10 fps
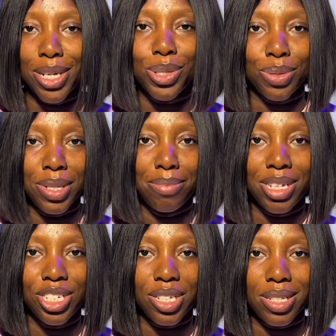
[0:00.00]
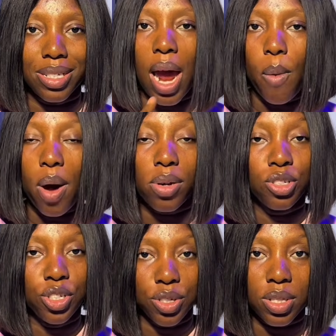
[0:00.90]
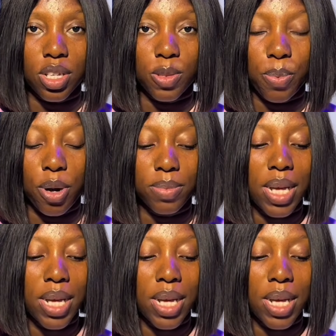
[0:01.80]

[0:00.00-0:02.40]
into images, and we're going to use this prompt